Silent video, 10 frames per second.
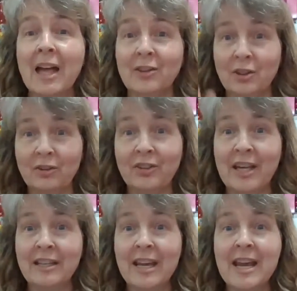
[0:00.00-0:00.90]
There's
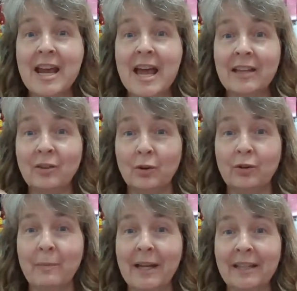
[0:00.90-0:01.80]
Sunday and there's
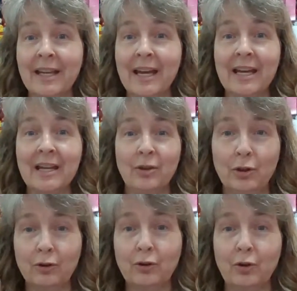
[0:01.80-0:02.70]
Monday,
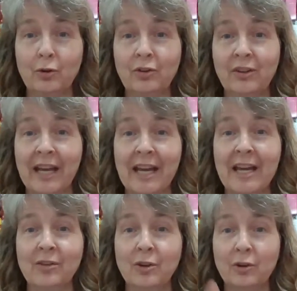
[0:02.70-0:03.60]
there's Tuesday
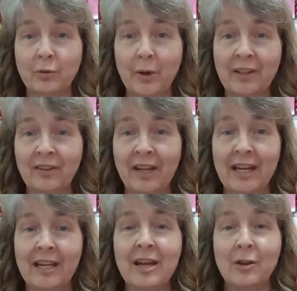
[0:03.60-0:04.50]
and there's
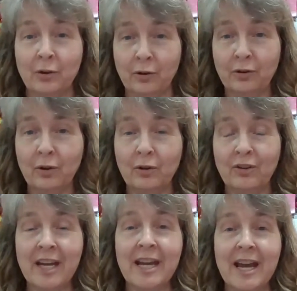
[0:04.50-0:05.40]
Wednesday, there's
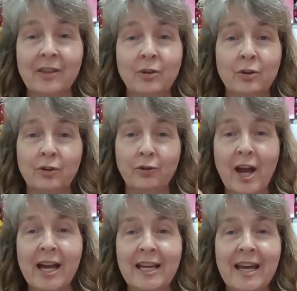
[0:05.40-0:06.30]
Thursday and there's
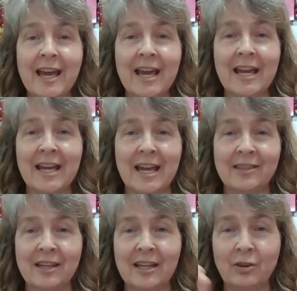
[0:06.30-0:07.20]
Friday,
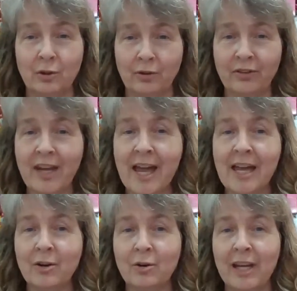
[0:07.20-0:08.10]
and then there's
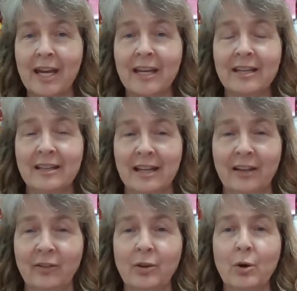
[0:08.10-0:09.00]
Saturday.
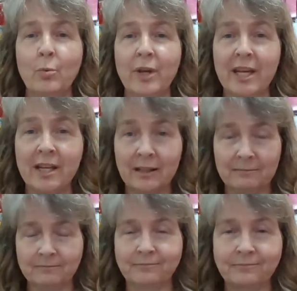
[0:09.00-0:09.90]
Days of the week,
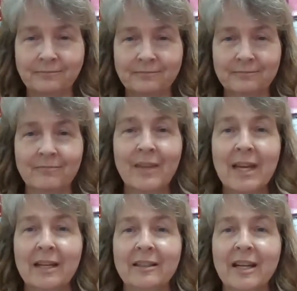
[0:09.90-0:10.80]

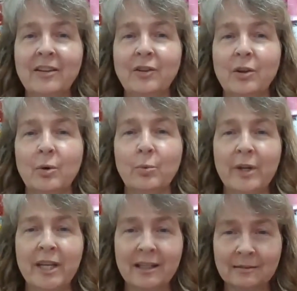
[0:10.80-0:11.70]
days of the
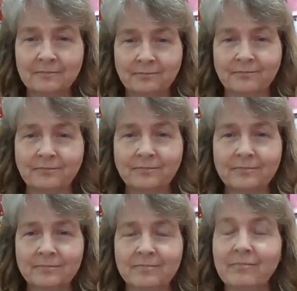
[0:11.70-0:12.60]
week,
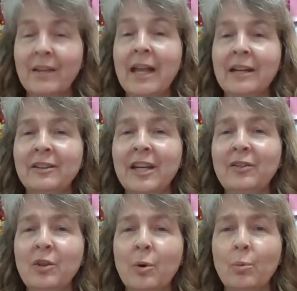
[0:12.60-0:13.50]
days
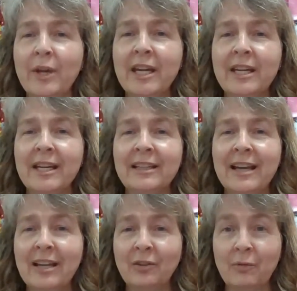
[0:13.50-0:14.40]
of the week,
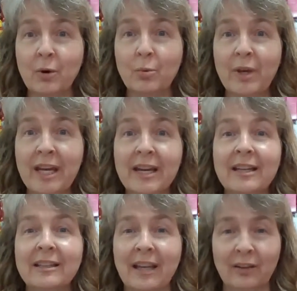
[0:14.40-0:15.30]
days of the week,
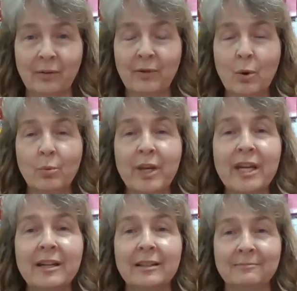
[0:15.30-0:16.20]
days of the
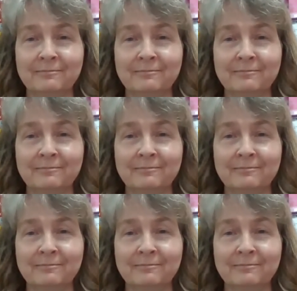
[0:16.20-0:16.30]
week.